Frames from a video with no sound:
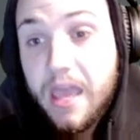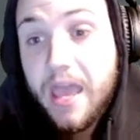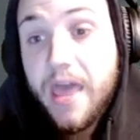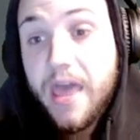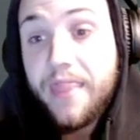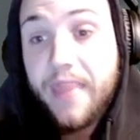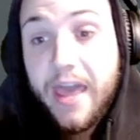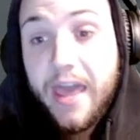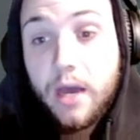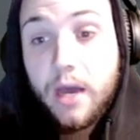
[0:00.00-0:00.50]

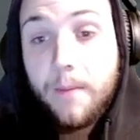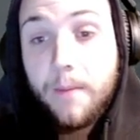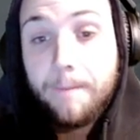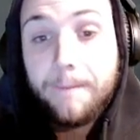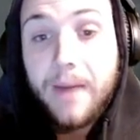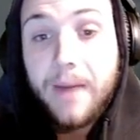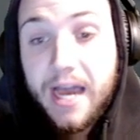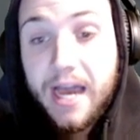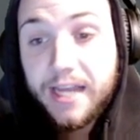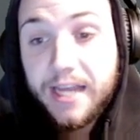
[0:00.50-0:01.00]
And that
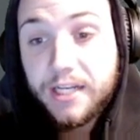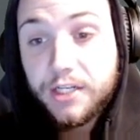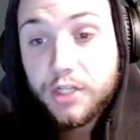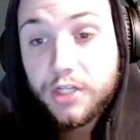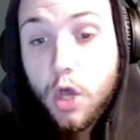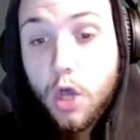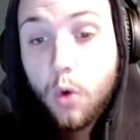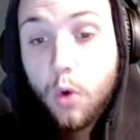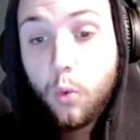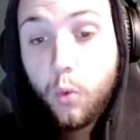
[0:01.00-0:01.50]
combined
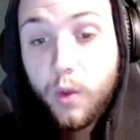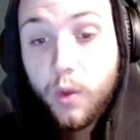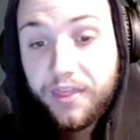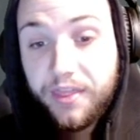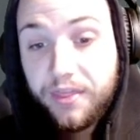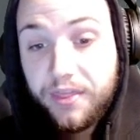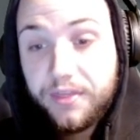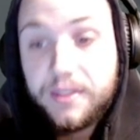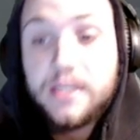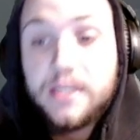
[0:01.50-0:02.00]

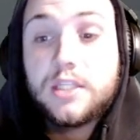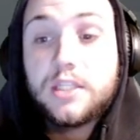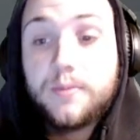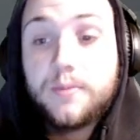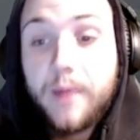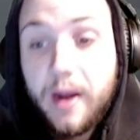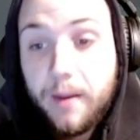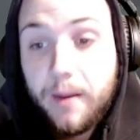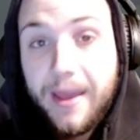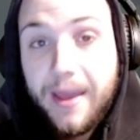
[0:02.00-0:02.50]
with the
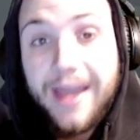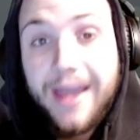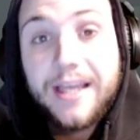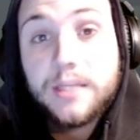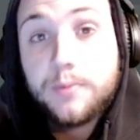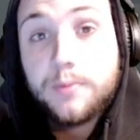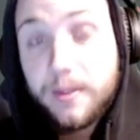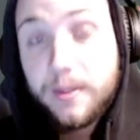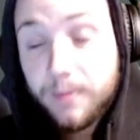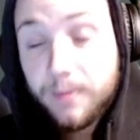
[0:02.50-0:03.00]
spare mag is
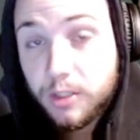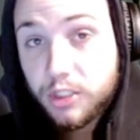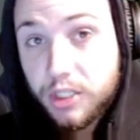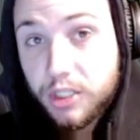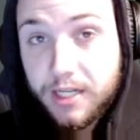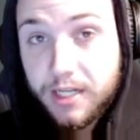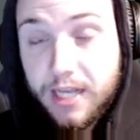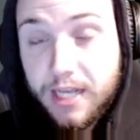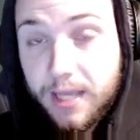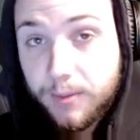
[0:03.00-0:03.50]
pretty much
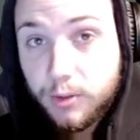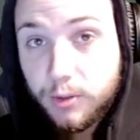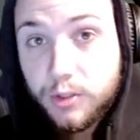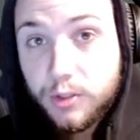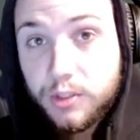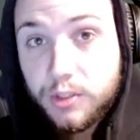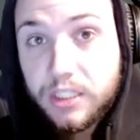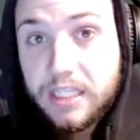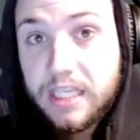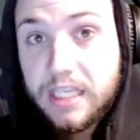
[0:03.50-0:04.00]
going to enable
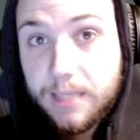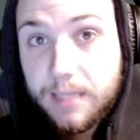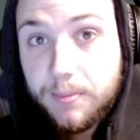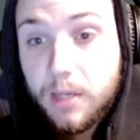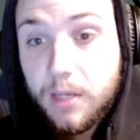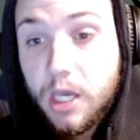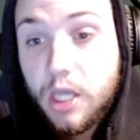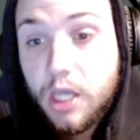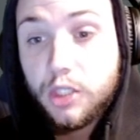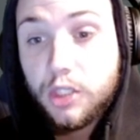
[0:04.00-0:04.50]
you to keep
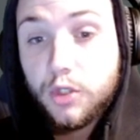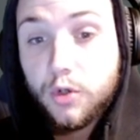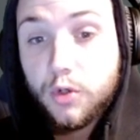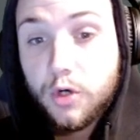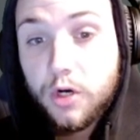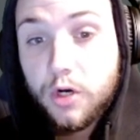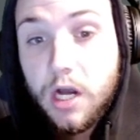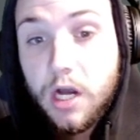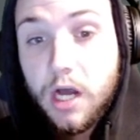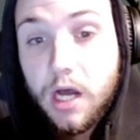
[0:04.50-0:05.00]

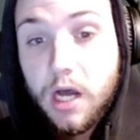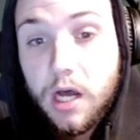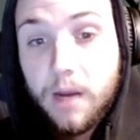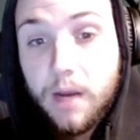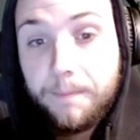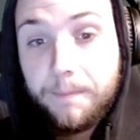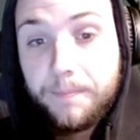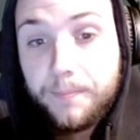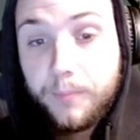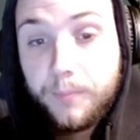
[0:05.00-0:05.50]
your
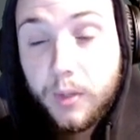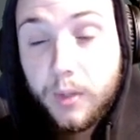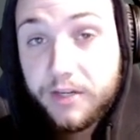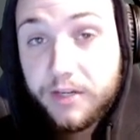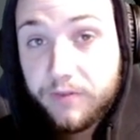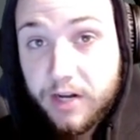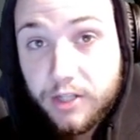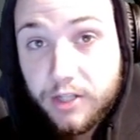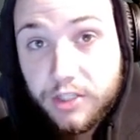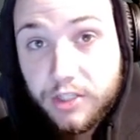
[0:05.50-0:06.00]

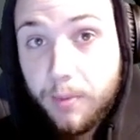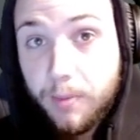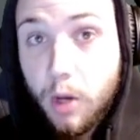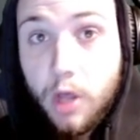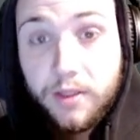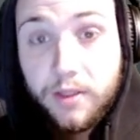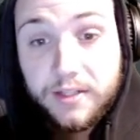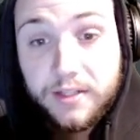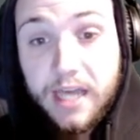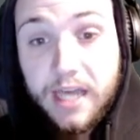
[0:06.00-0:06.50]
blighted rounds up
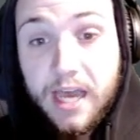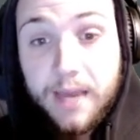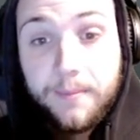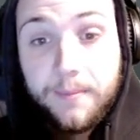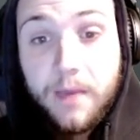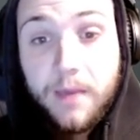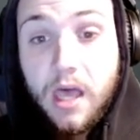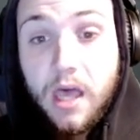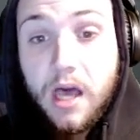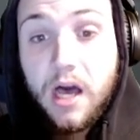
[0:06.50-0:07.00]
all the
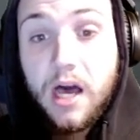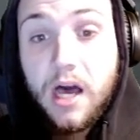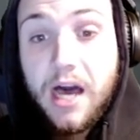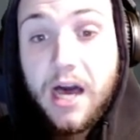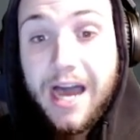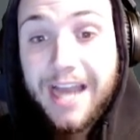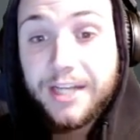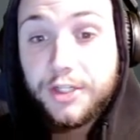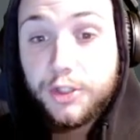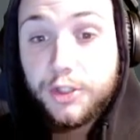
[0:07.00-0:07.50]
time.
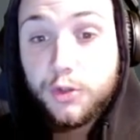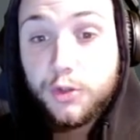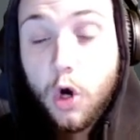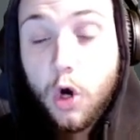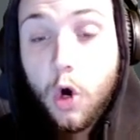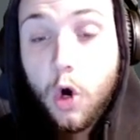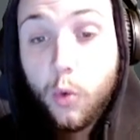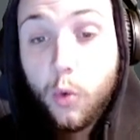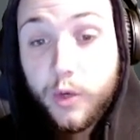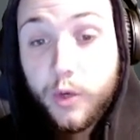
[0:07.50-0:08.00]
I do
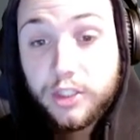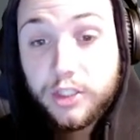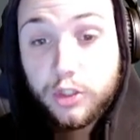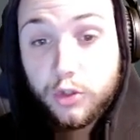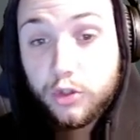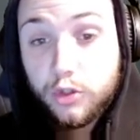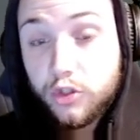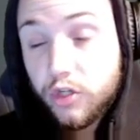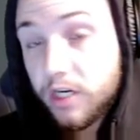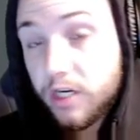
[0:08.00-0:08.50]
always
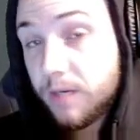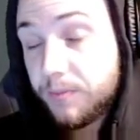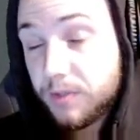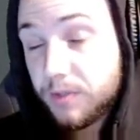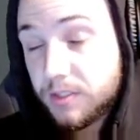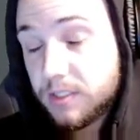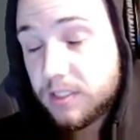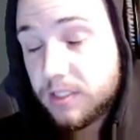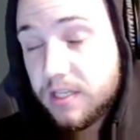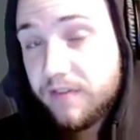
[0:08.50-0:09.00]
use Trick Up the
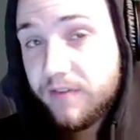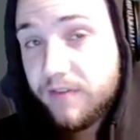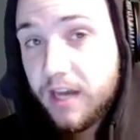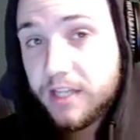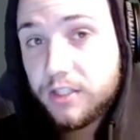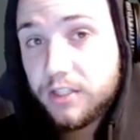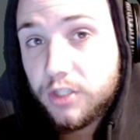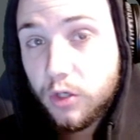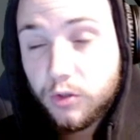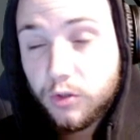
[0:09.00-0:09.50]
Sleeve.
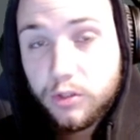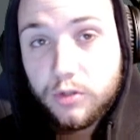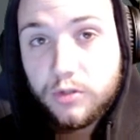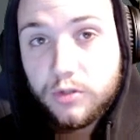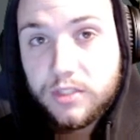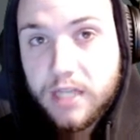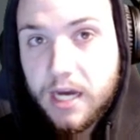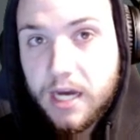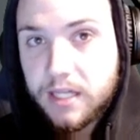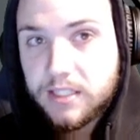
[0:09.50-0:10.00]
I don't
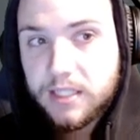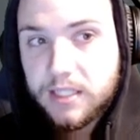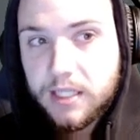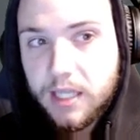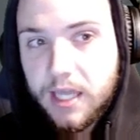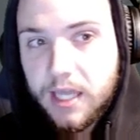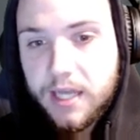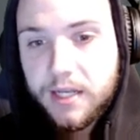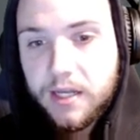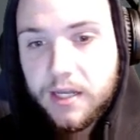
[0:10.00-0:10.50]
use Toxic
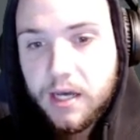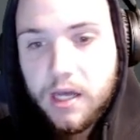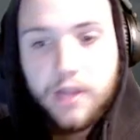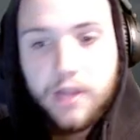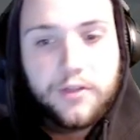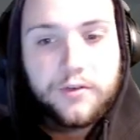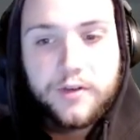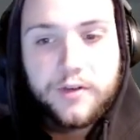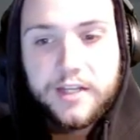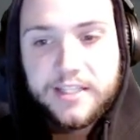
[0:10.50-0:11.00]
Lead.
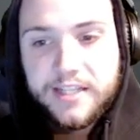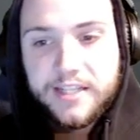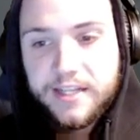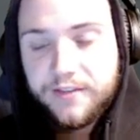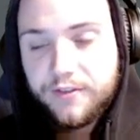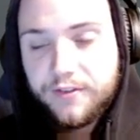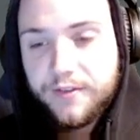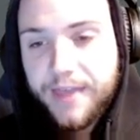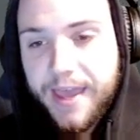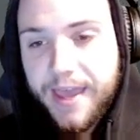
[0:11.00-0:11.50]
The
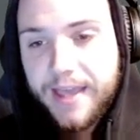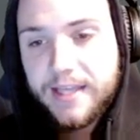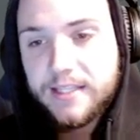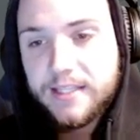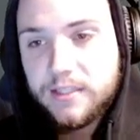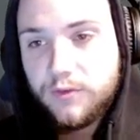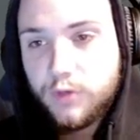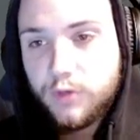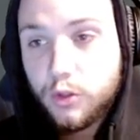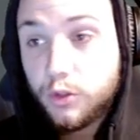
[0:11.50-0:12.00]
reasoning for that
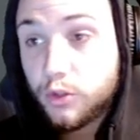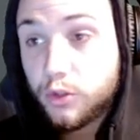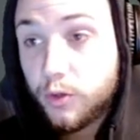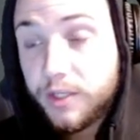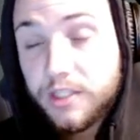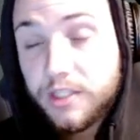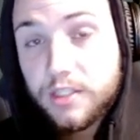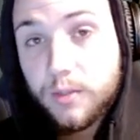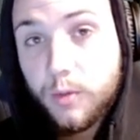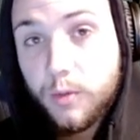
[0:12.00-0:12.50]
is if you
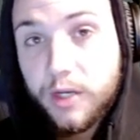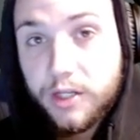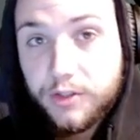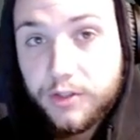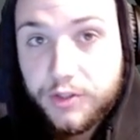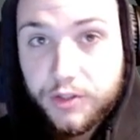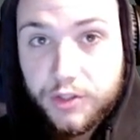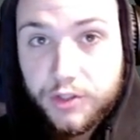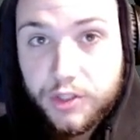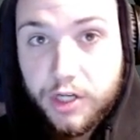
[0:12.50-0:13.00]
join someone
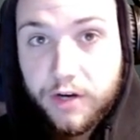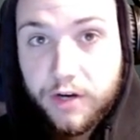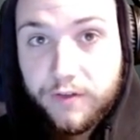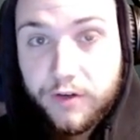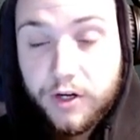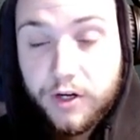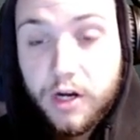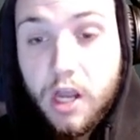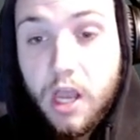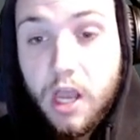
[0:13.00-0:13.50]
else's
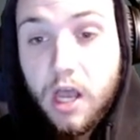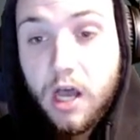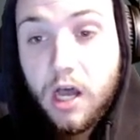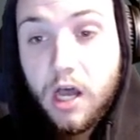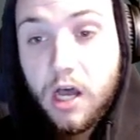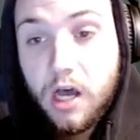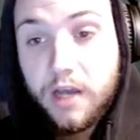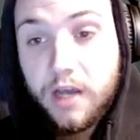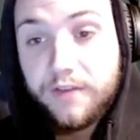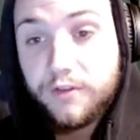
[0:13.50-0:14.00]
server,
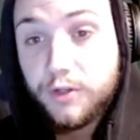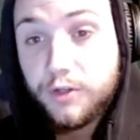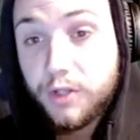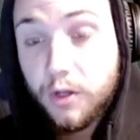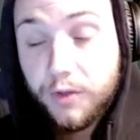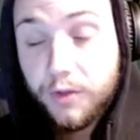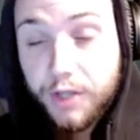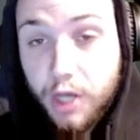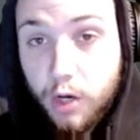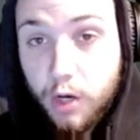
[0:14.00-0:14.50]
if you
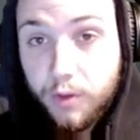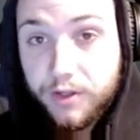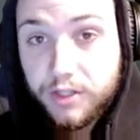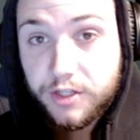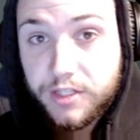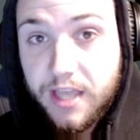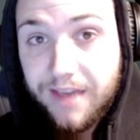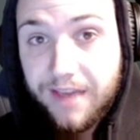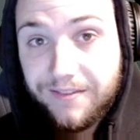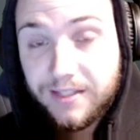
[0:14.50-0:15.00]
don't know,
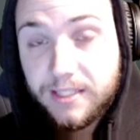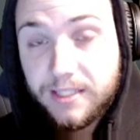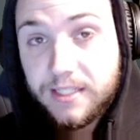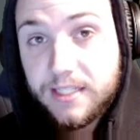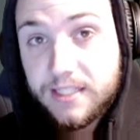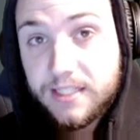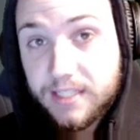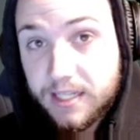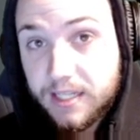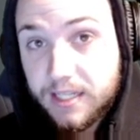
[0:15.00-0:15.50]
there's heavy
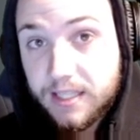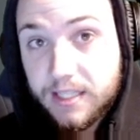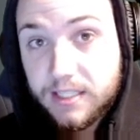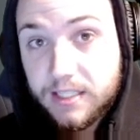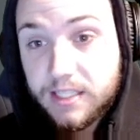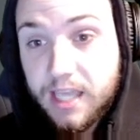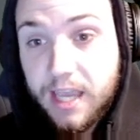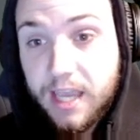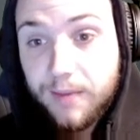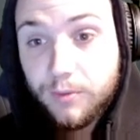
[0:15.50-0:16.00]
desync in
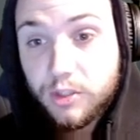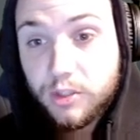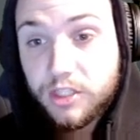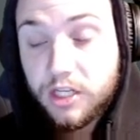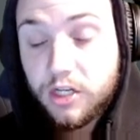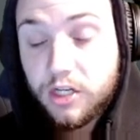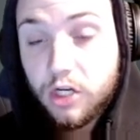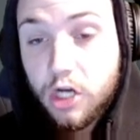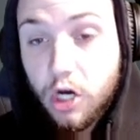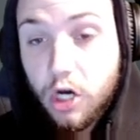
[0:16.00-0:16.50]
this game, which
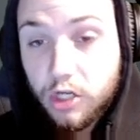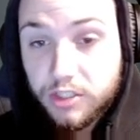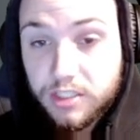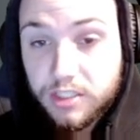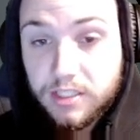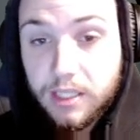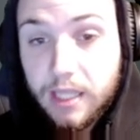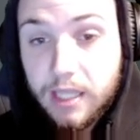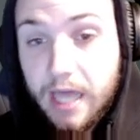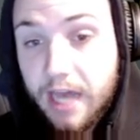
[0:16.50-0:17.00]

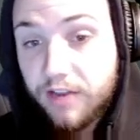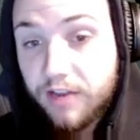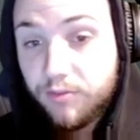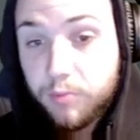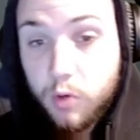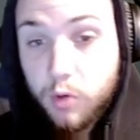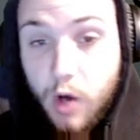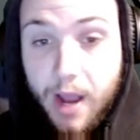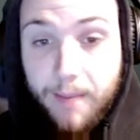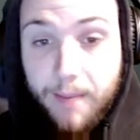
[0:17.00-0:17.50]
causes a lot of
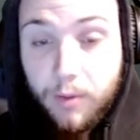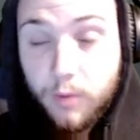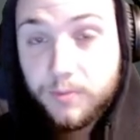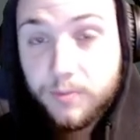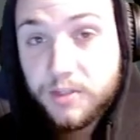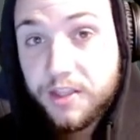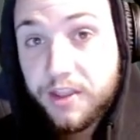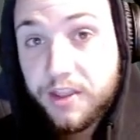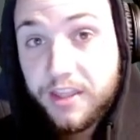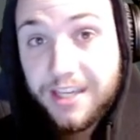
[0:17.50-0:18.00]

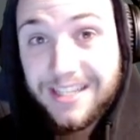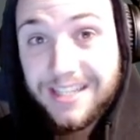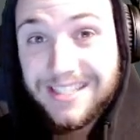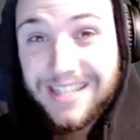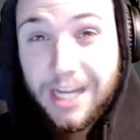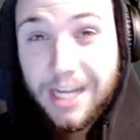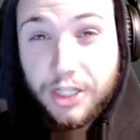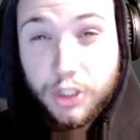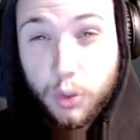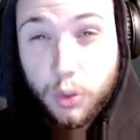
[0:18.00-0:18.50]
problems and things
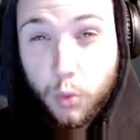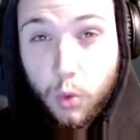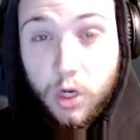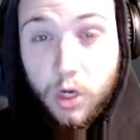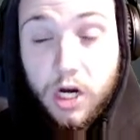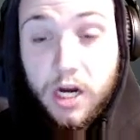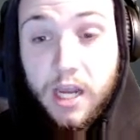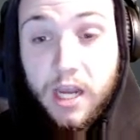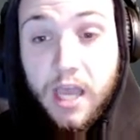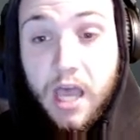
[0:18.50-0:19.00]
not to
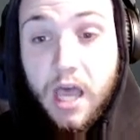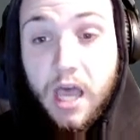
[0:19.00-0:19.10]
work.